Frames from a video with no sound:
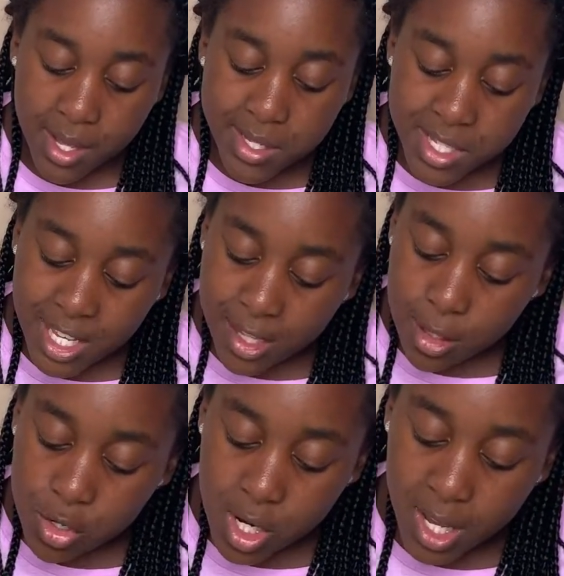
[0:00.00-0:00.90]
Seeing the
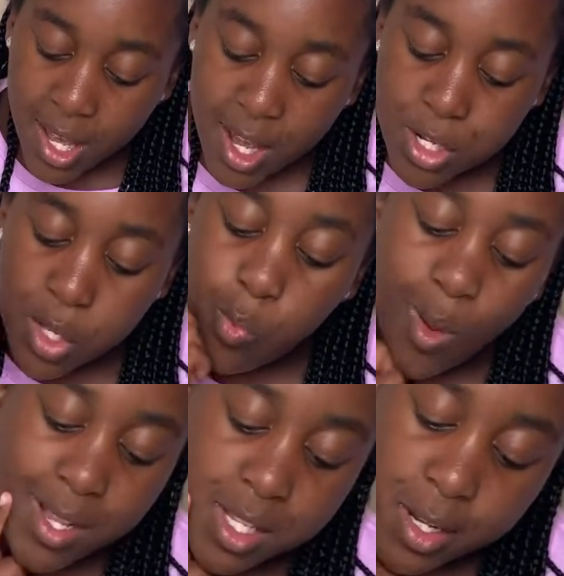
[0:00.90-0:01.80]
tree, she
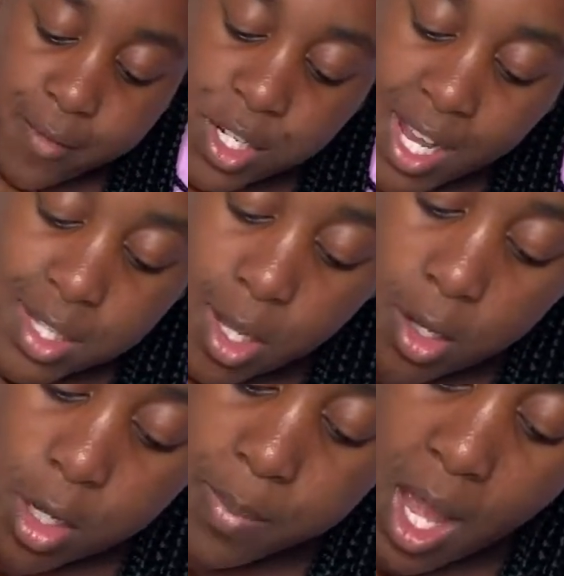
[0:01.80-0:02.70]
wondered if
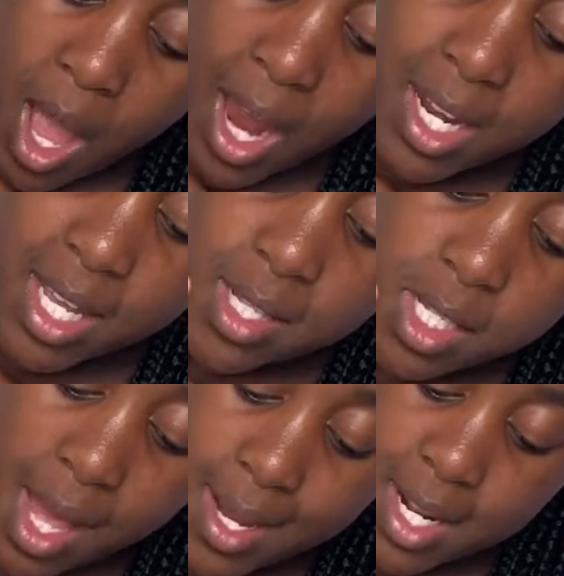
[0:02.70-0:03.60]
Chestnut could be hiding
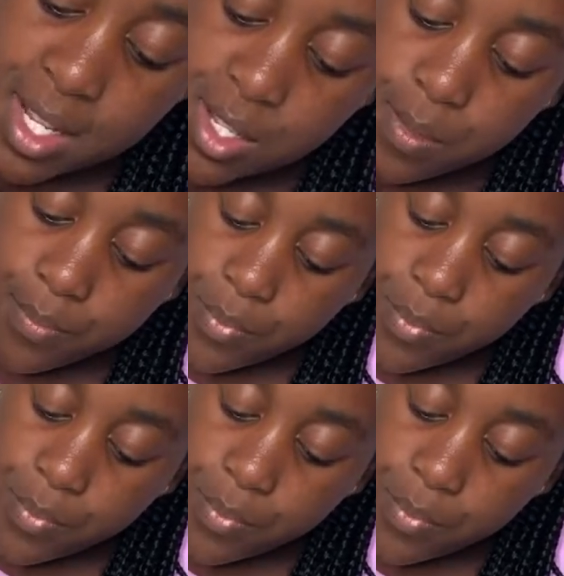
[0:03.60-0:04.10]
inside it.